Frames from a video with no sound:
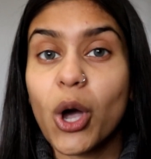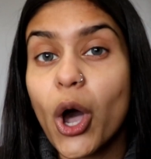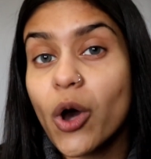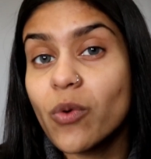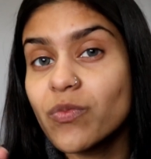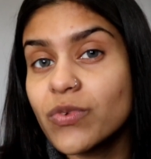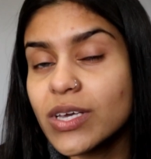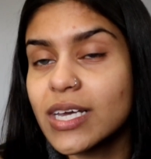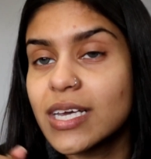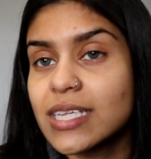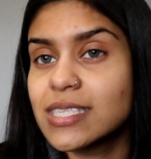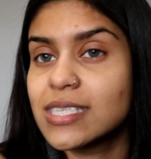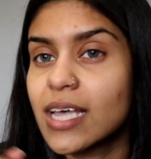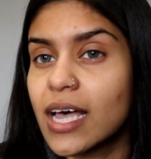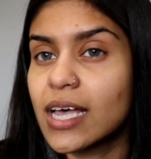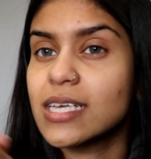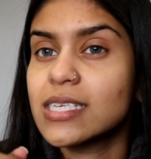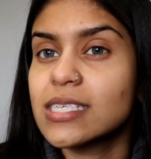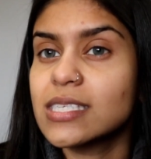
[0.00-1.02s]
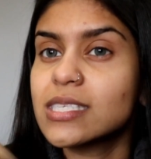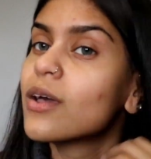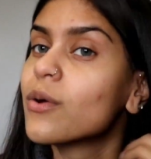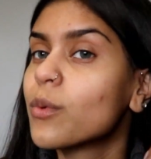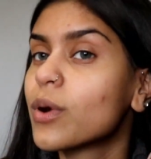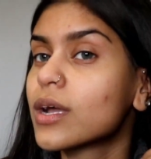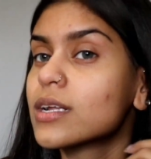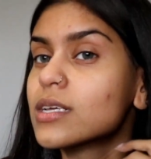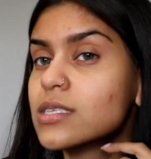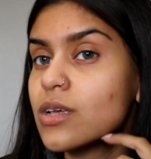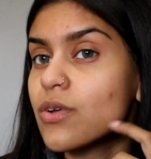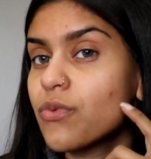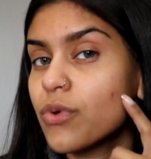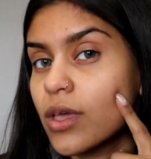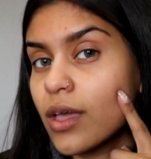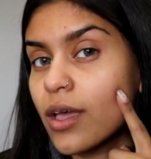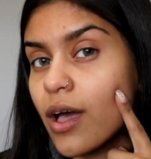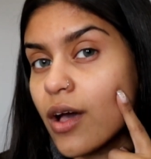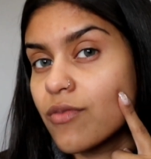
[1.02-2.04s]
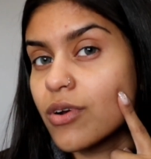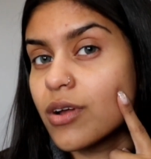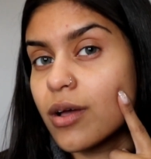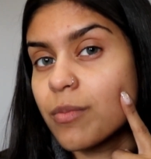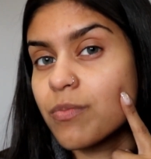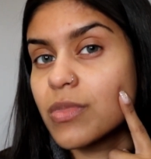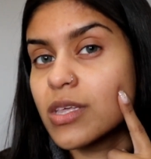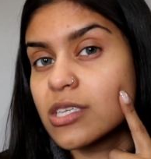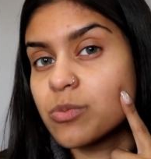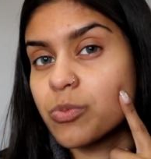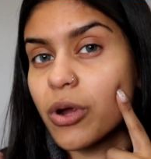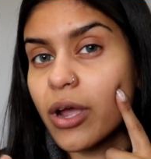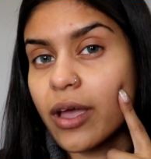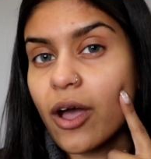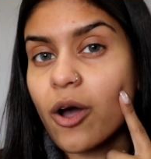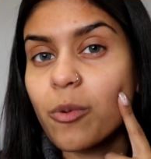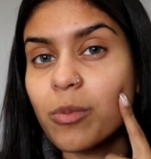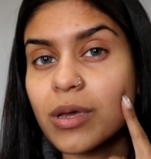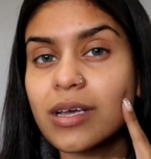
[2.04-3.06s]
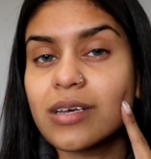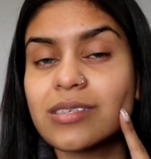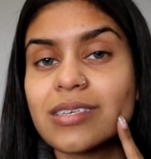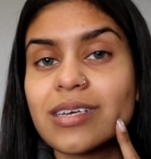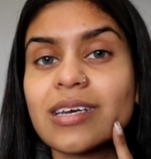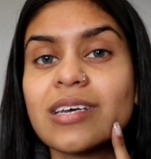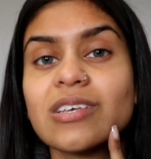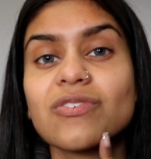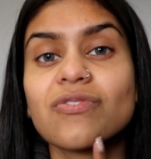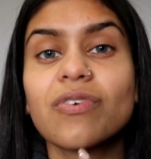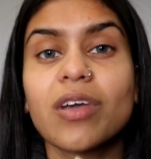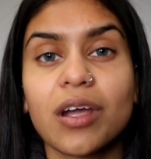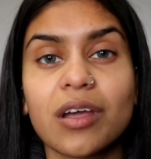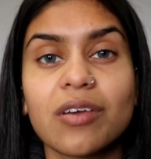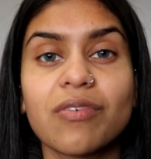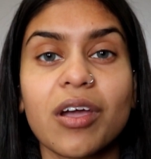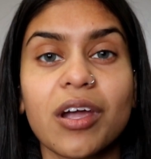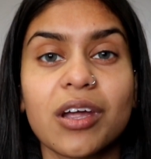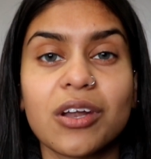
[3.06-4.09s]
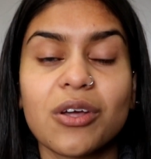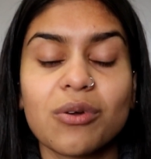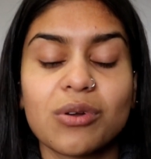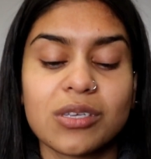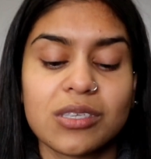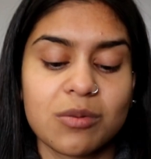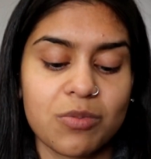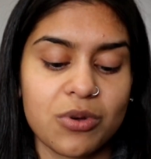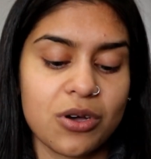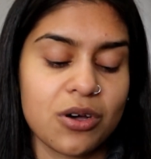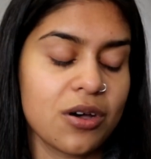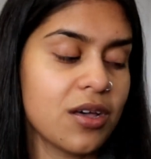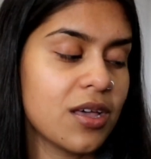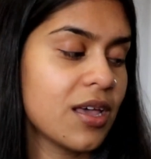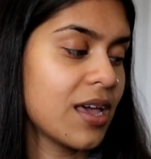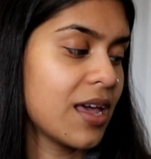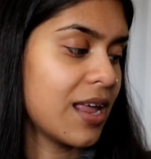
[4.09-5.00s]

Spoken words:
Hopefully it does. We're gonna see if we can cover up this breakout because it is very, very noticeable.